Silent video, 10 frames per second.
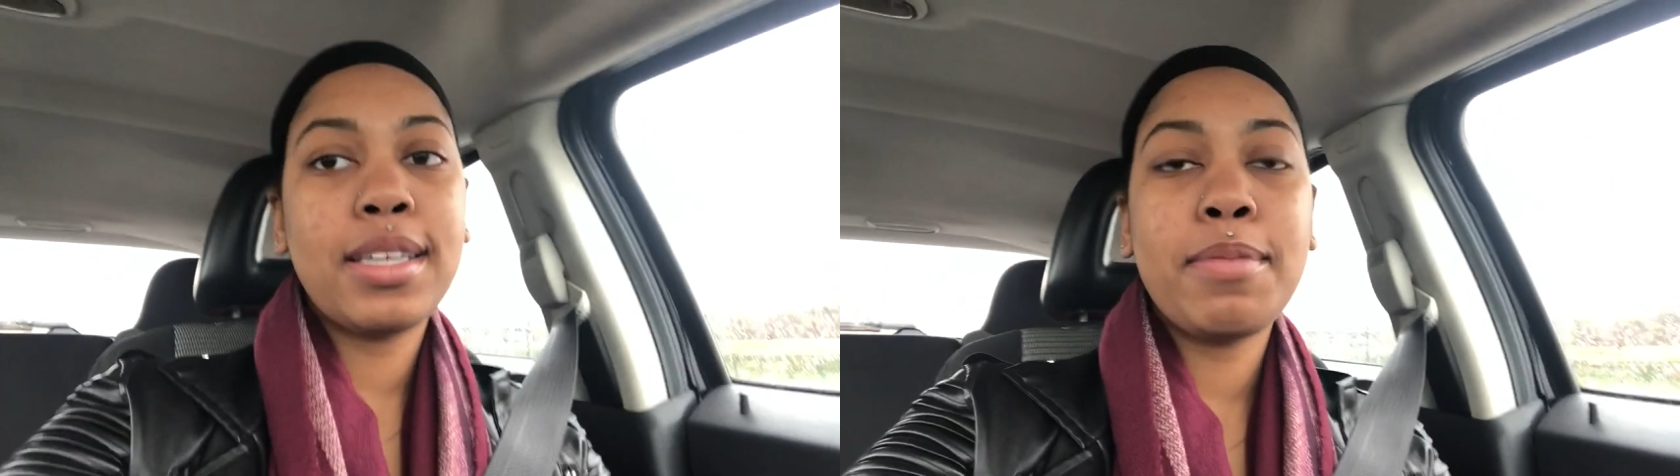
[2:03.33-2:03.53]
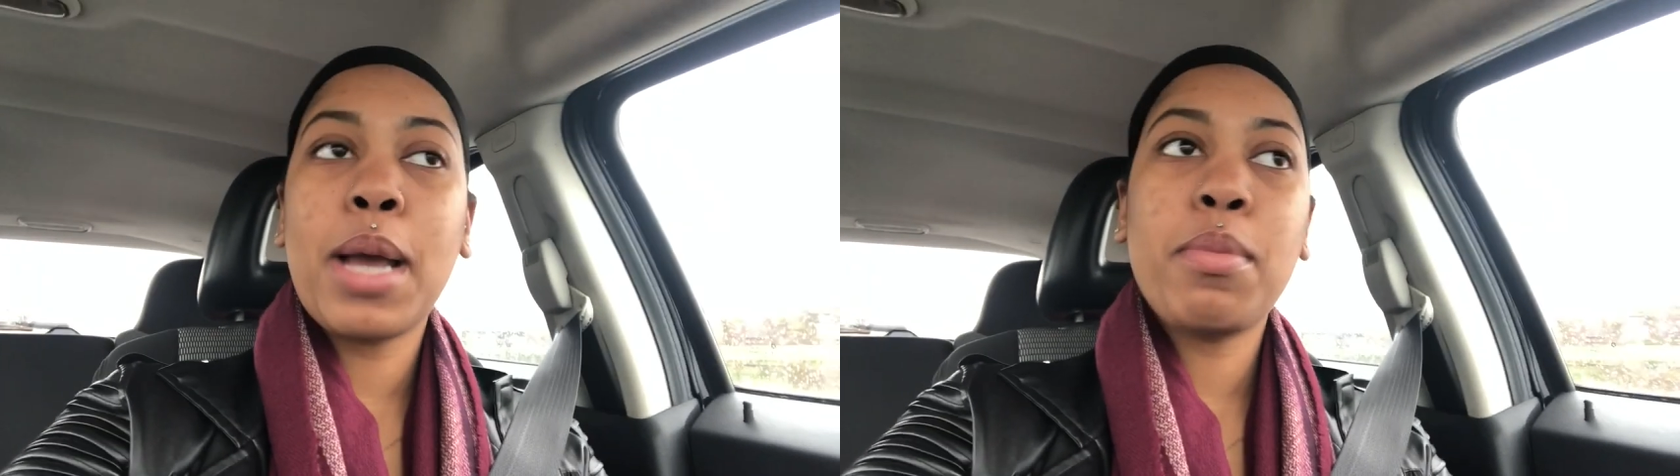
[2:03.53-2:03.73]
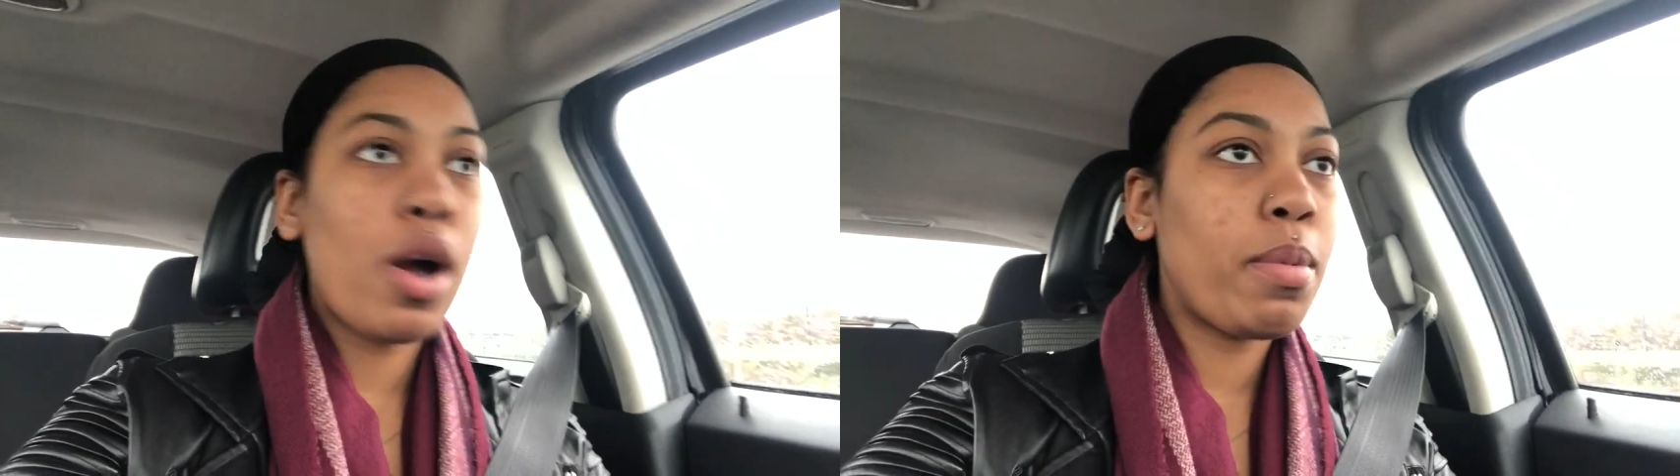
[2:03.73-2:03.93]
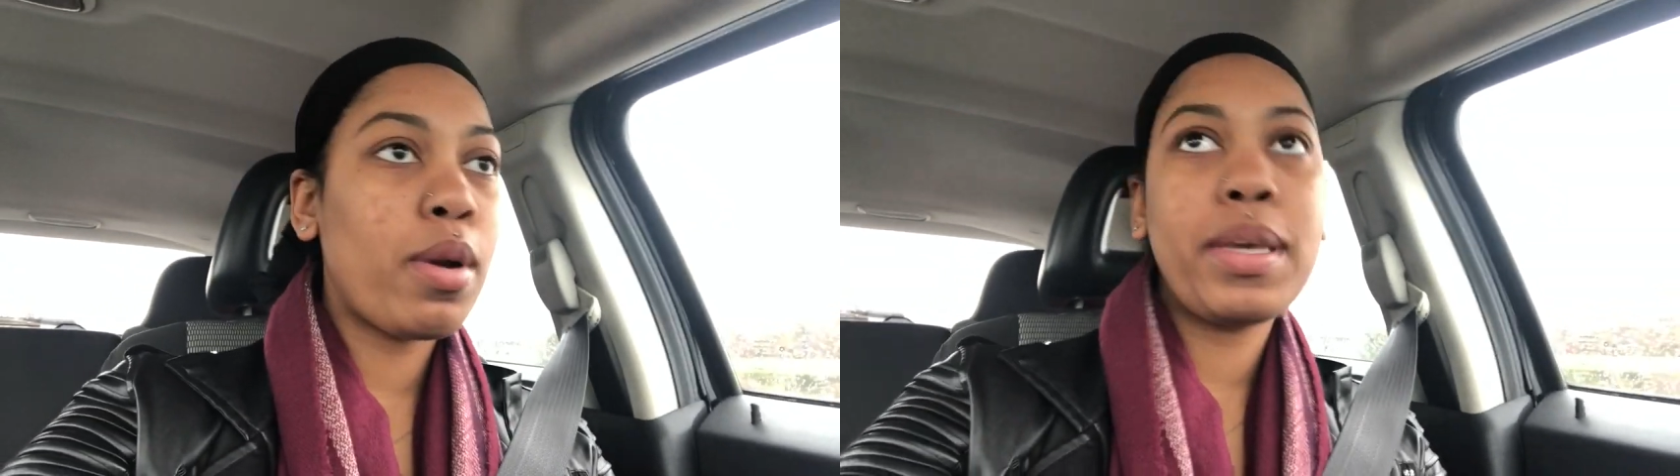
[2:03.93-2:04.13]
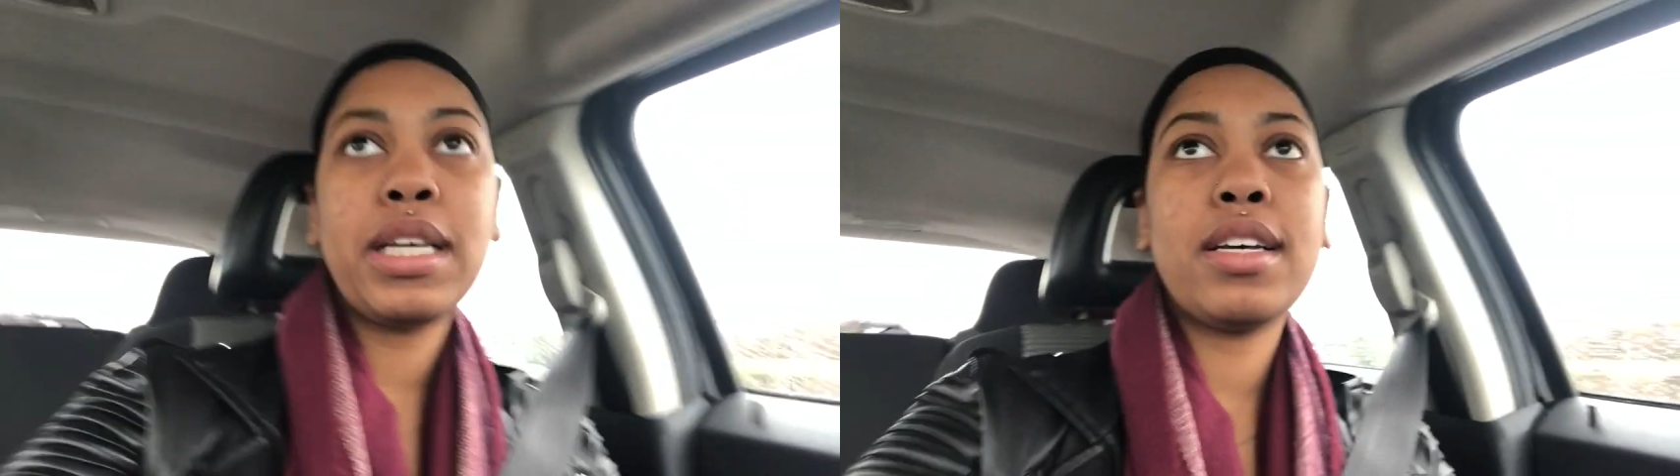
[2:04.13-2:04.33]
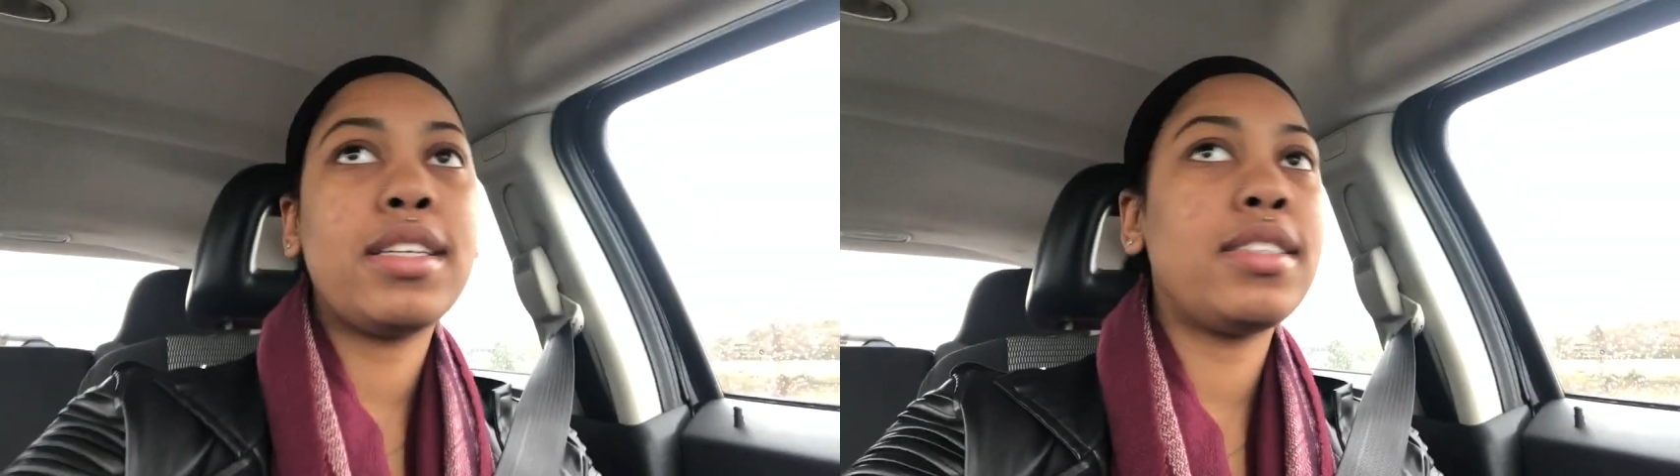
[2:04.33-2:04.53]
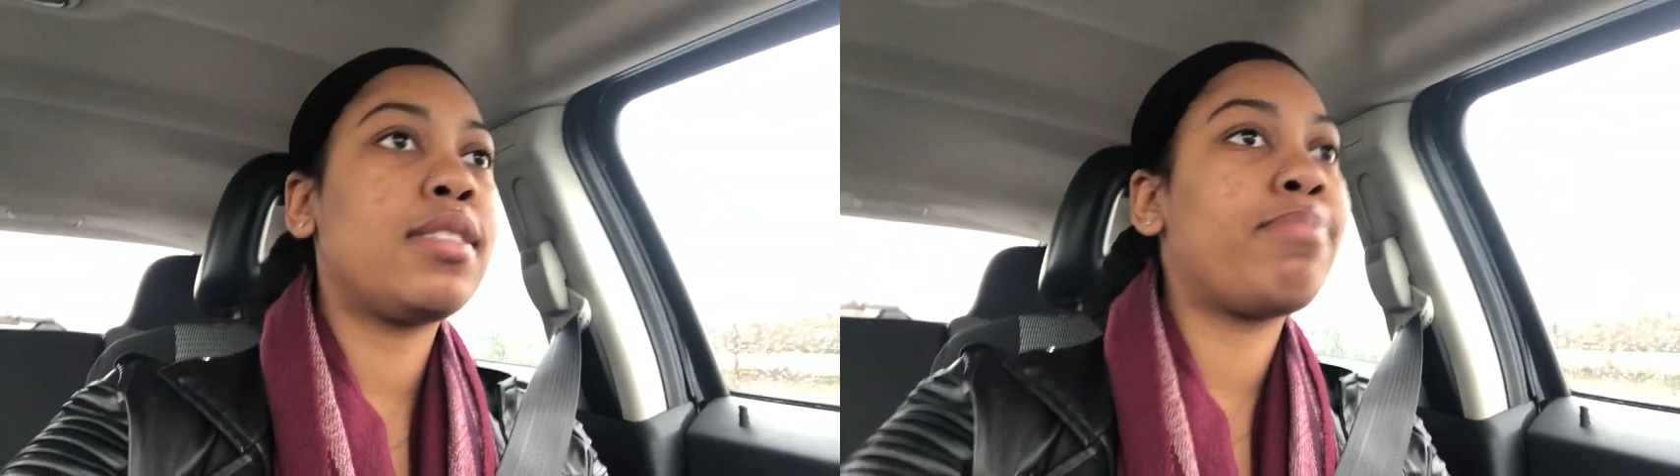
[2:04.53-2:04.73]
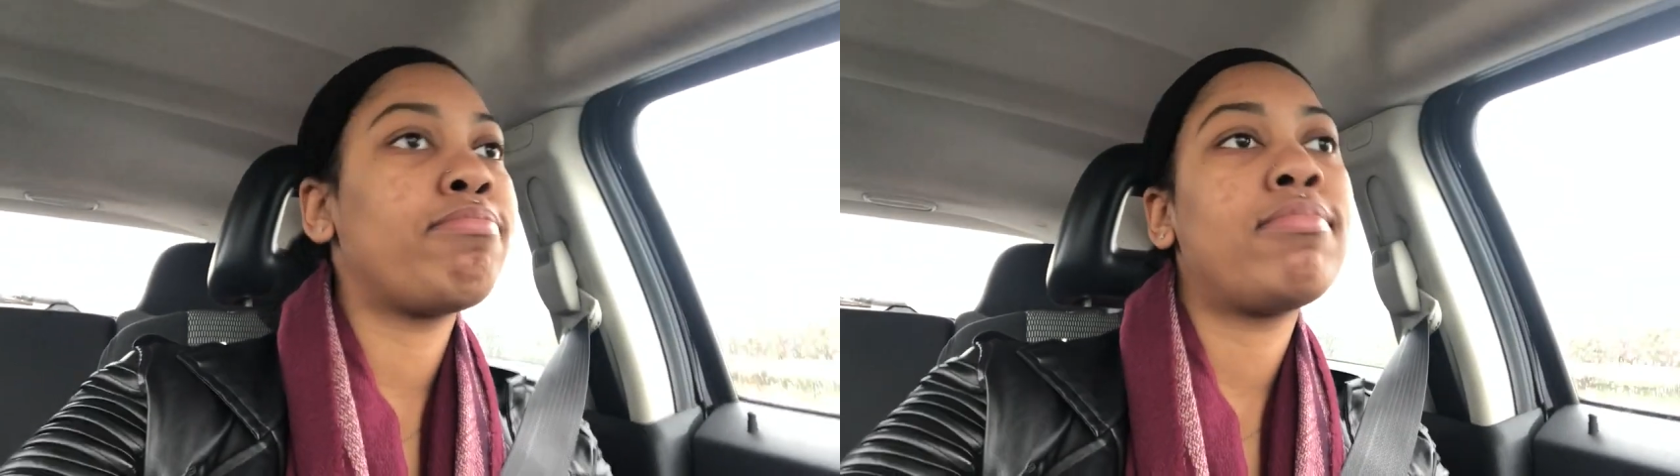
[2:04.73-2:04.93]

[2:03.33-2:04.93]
to my barber because